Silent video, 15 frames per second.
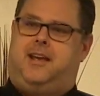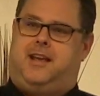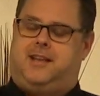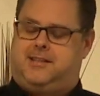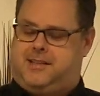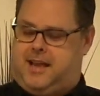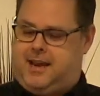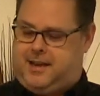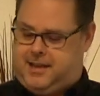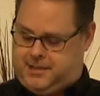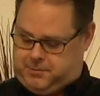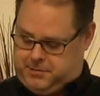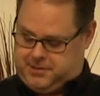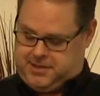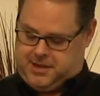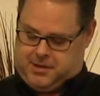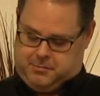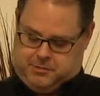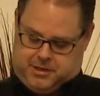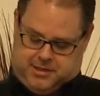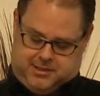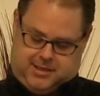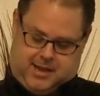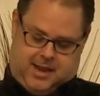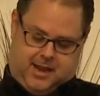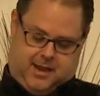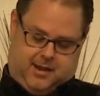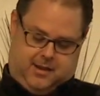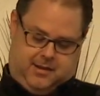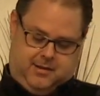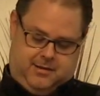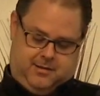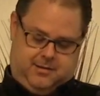He's like, this was him just. Uh,